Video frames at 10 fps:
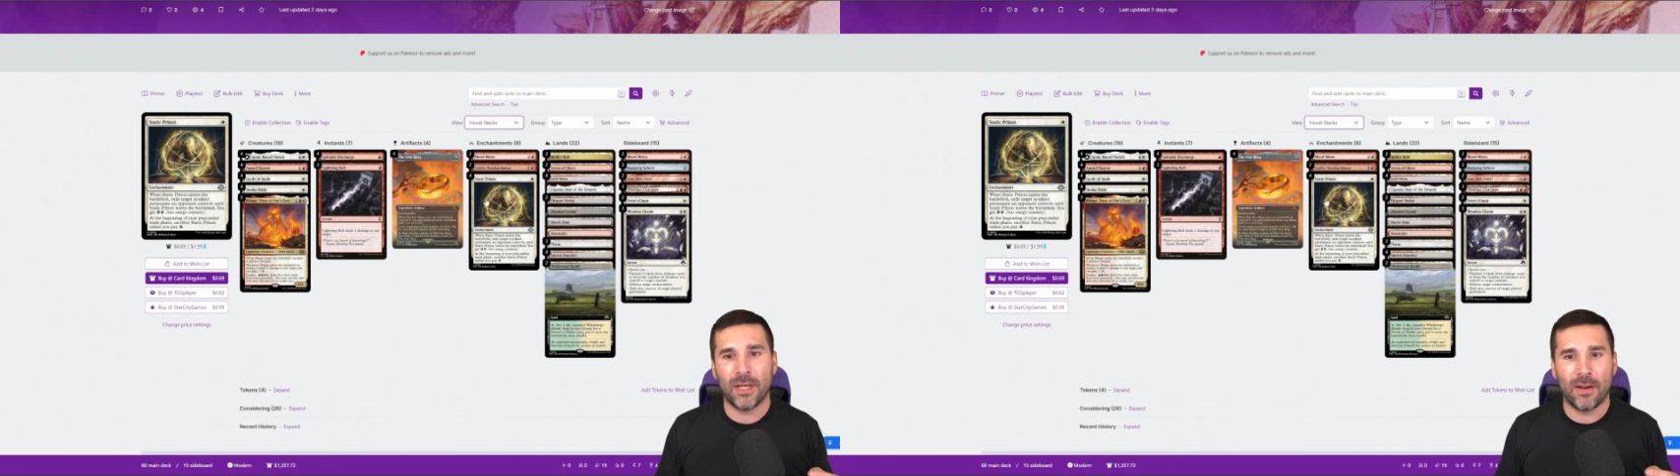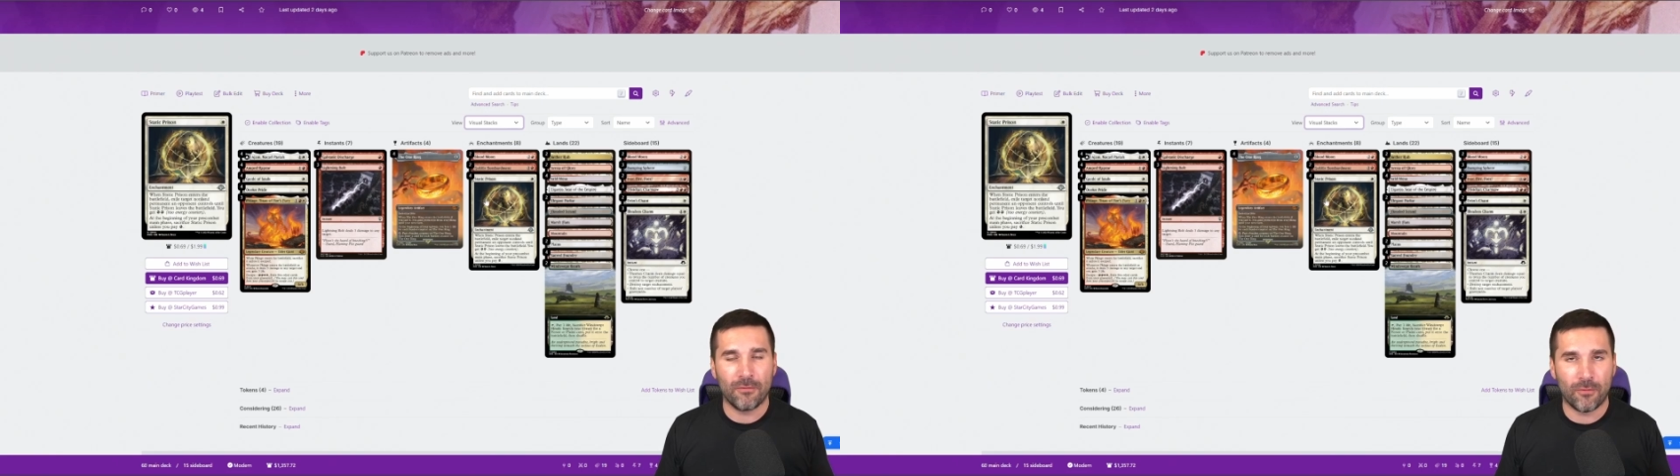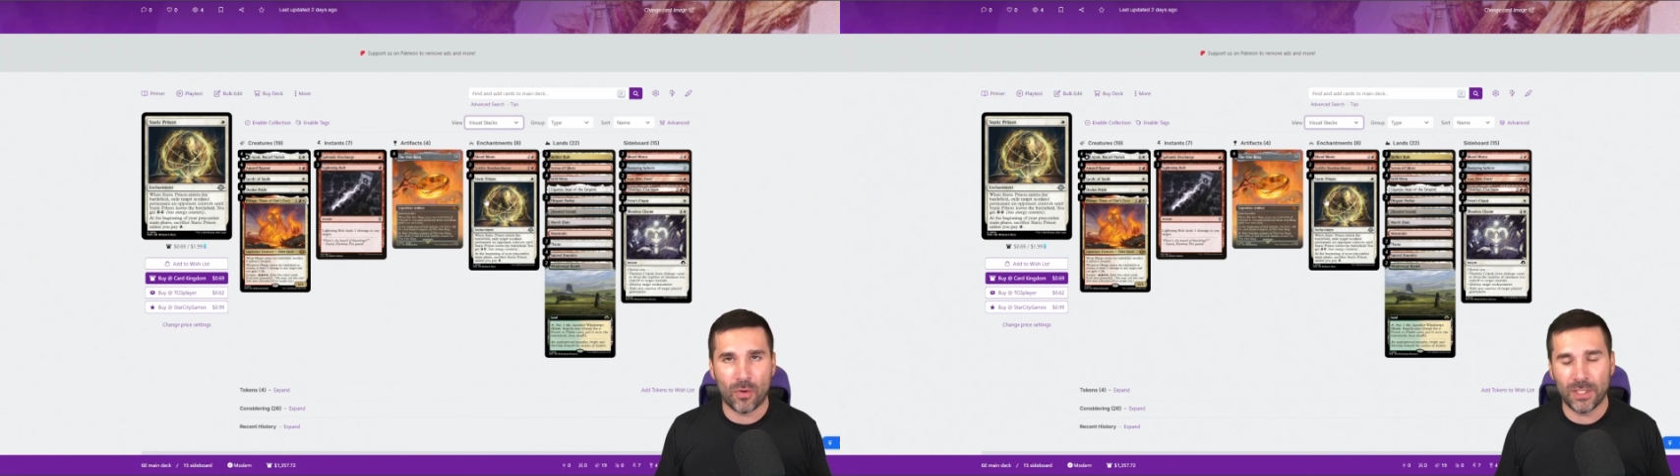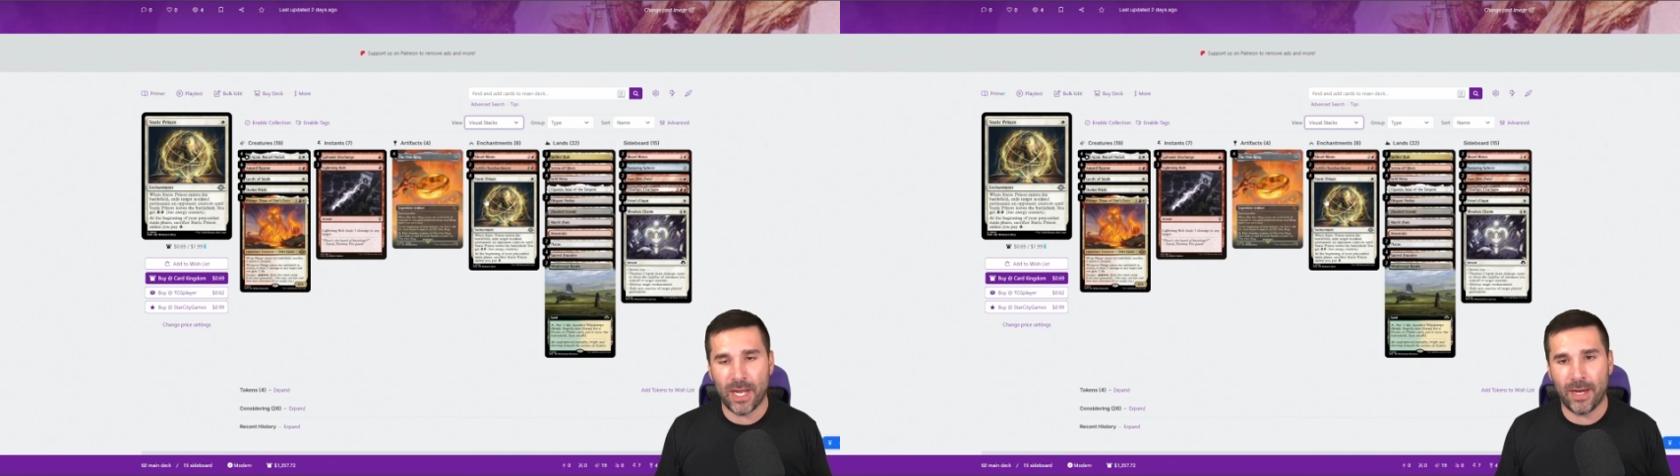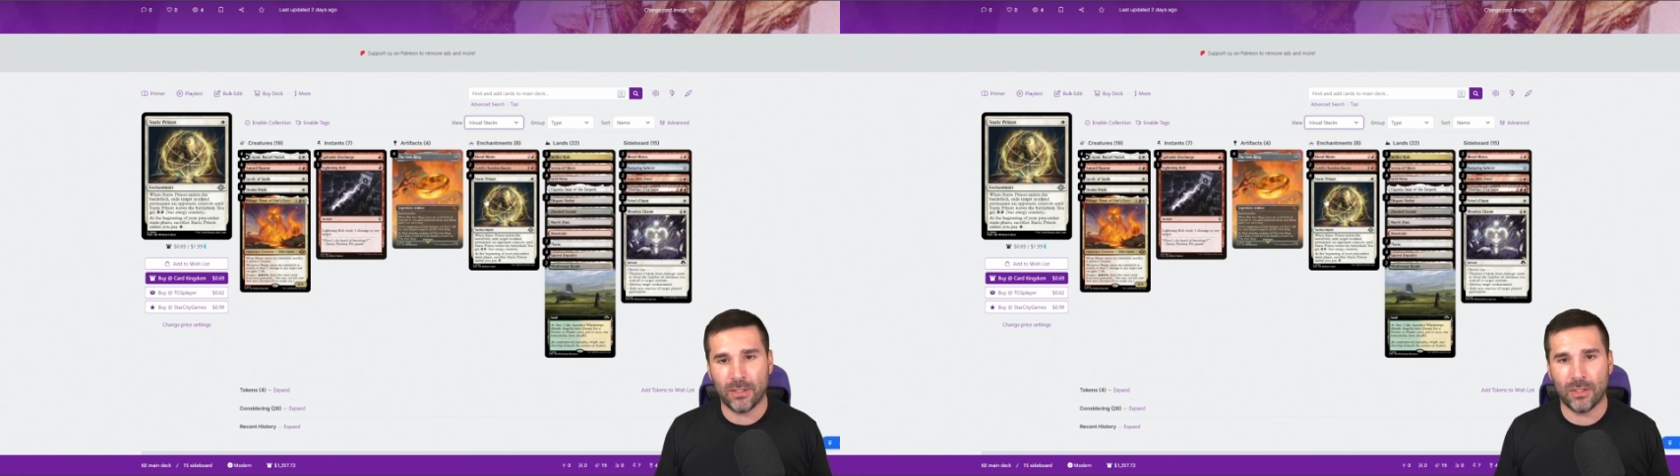and 4
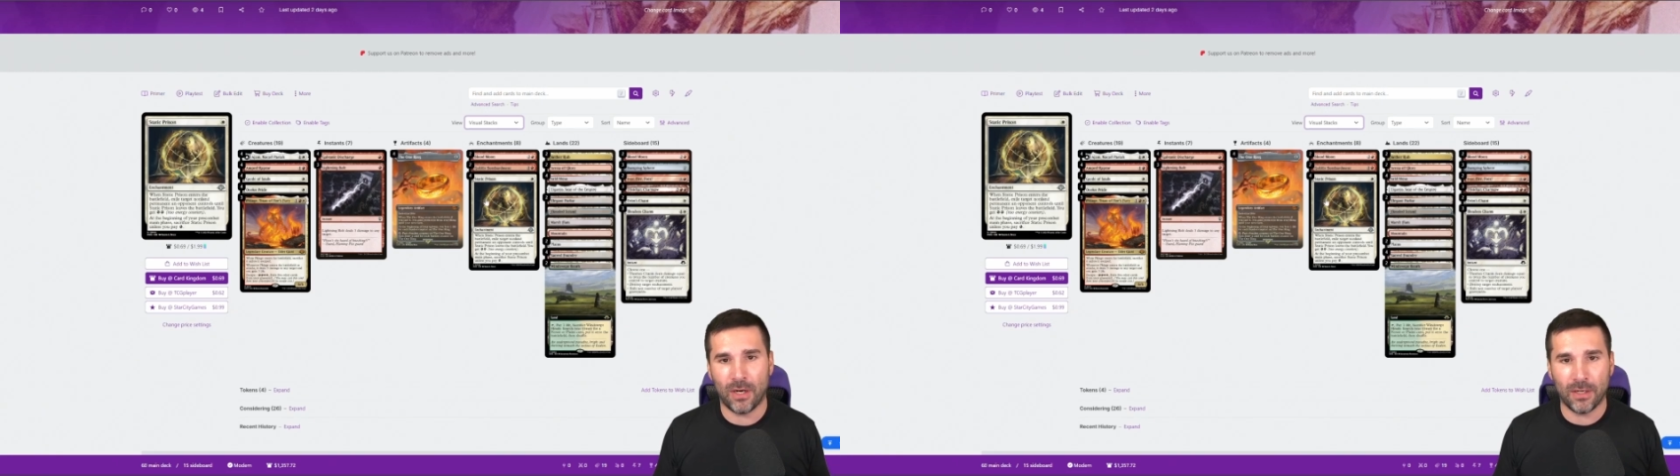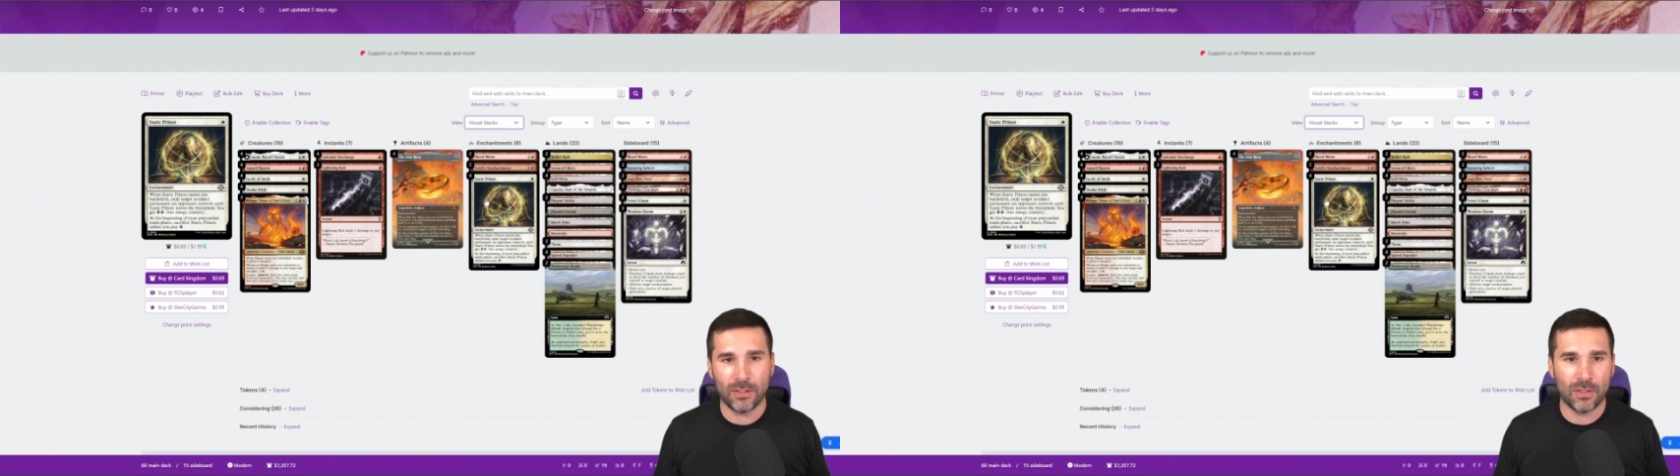Static Shards.